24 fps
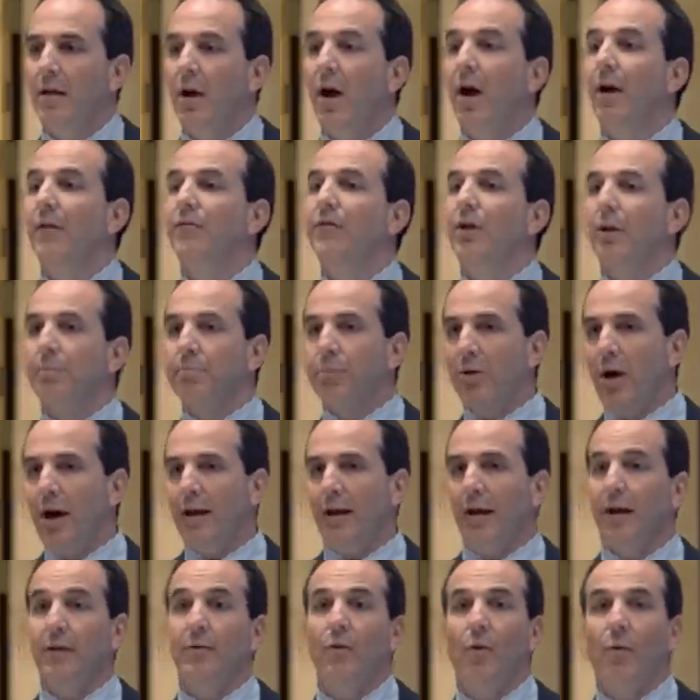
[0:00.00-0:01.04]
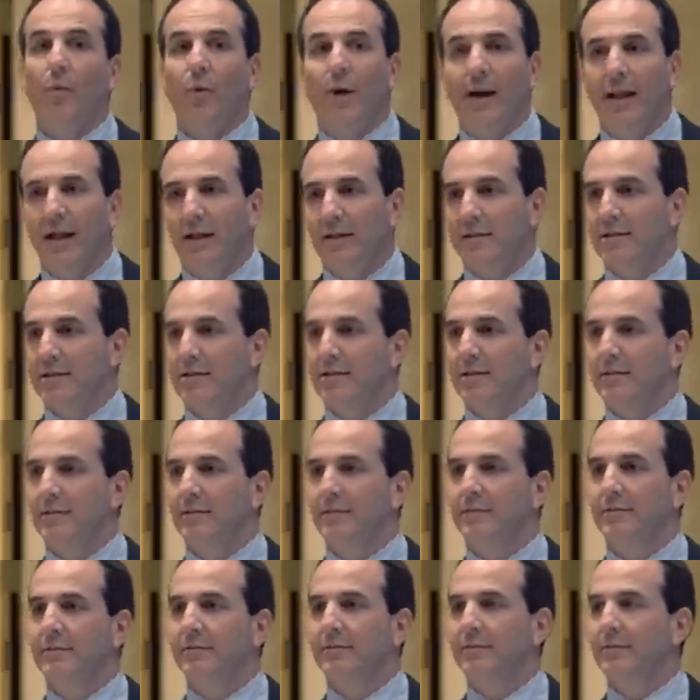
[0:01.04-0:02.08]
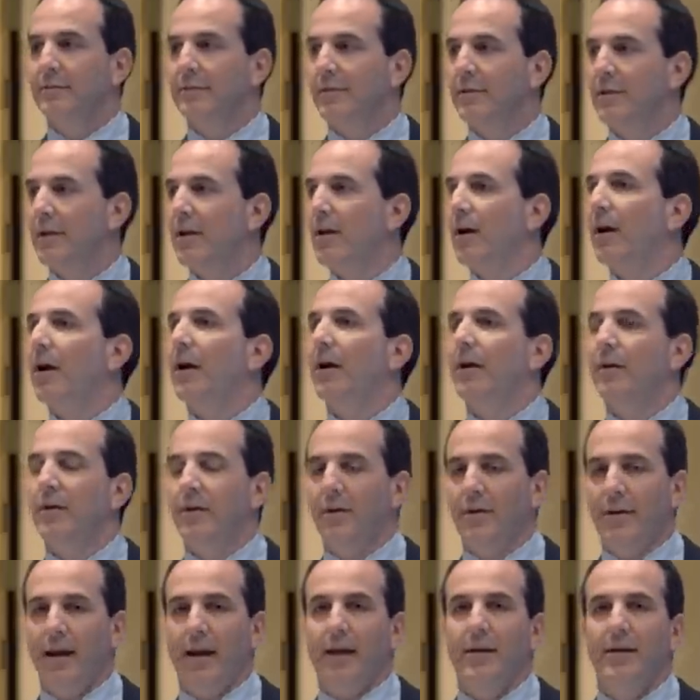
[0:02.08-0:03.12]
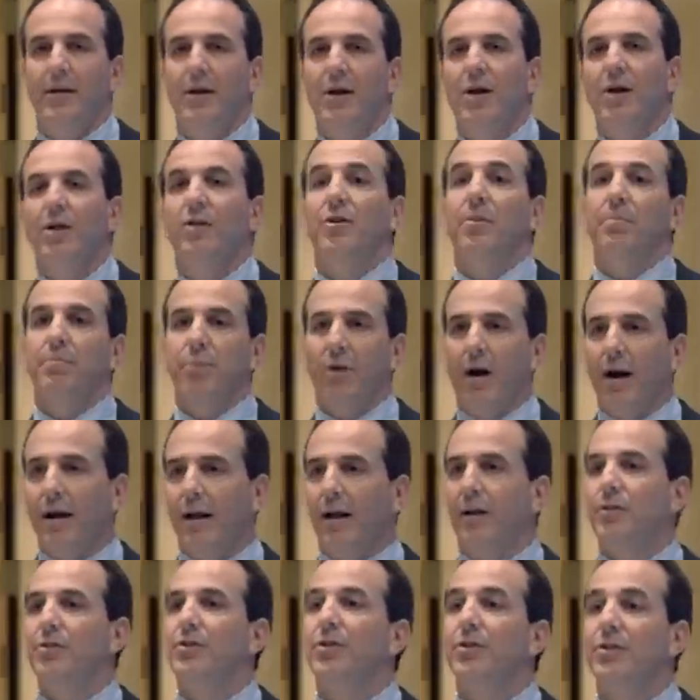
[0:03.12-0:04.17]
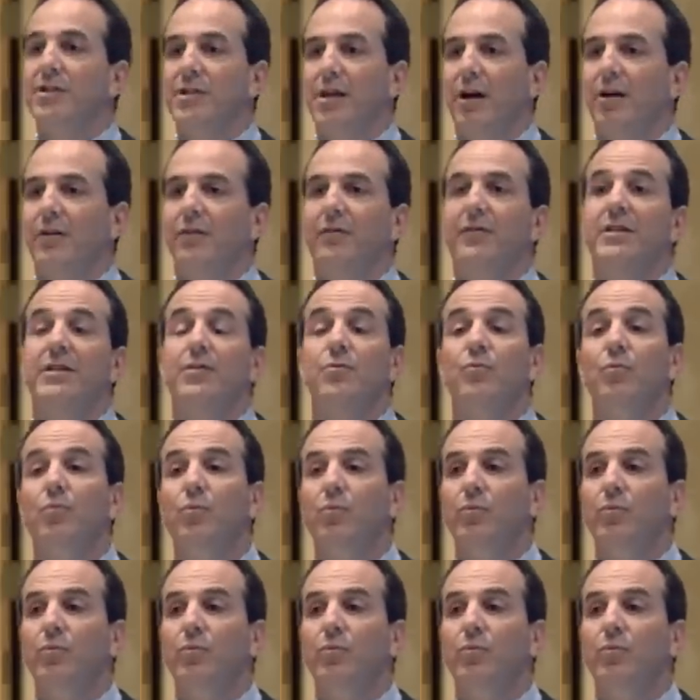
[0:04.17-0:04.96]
Of your product. What else? Okay. Your product, your service.